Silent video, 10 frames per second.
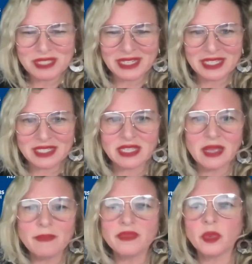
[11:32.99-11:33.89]
studies,
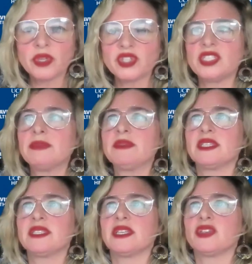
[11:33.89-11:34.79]
which seems
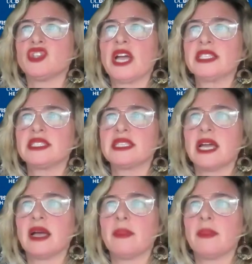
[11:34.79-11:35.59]
to suggest